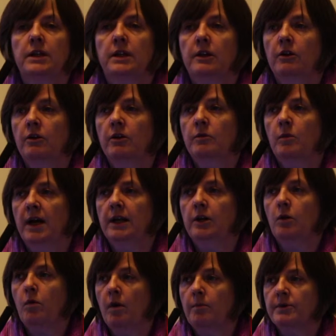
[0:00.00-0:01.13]
with the Young and Well
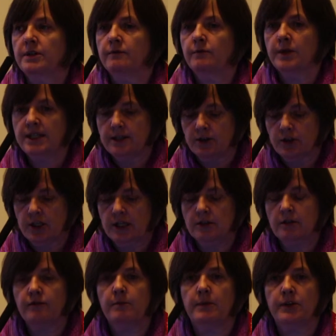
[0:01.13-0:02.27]
Cooperative Research
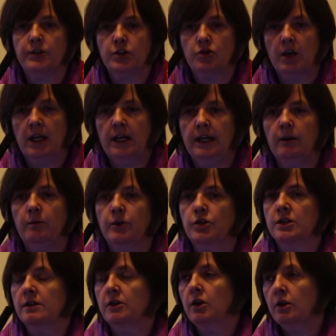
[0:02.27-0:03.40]
Centre from Australia, which
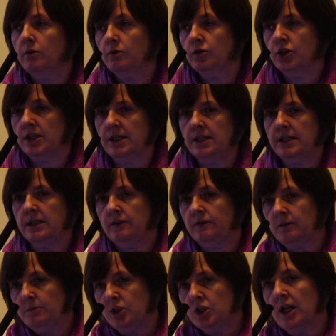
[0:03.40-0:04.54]
is a huge initiative,
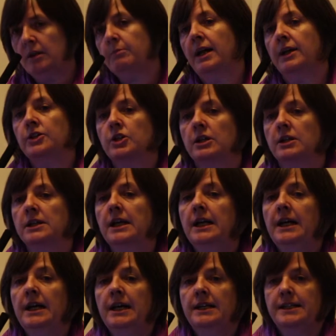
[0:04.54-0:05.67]
and Michelle Blanchard
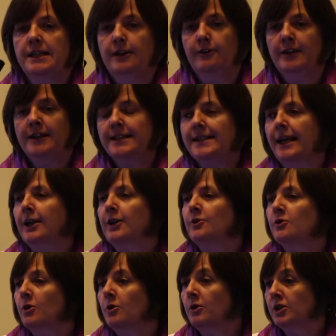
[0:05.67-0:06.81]
is here on the
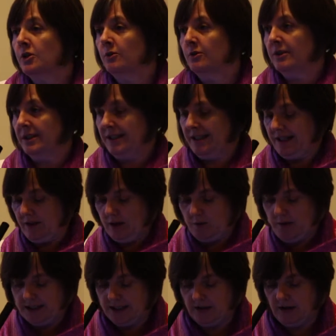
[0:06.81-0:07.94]
second row and told us
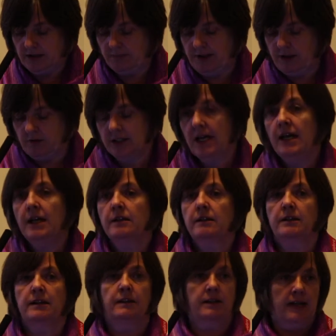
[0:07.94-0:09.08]
quite a lot about
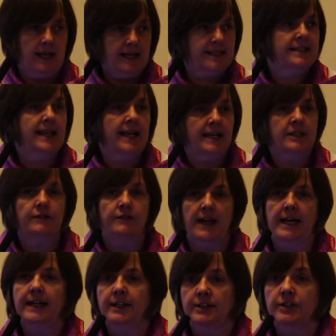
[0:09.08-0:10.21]
the extent of
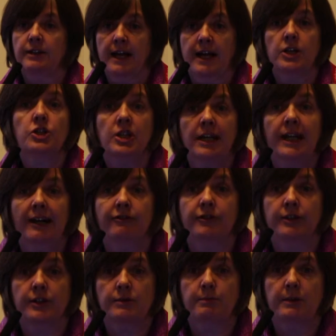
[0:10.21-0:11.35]
that international
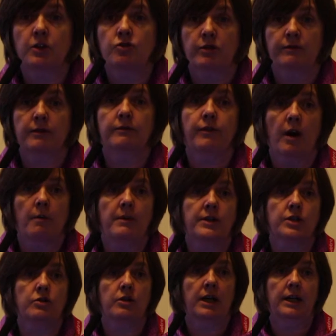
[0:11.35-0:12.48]
effort being driven from
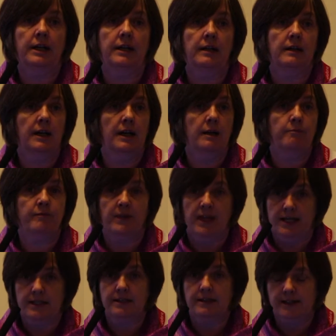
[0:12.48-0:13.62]
Australia
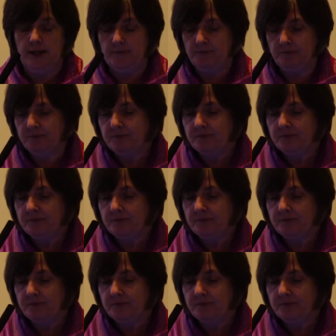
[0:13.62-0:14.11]
yesterday.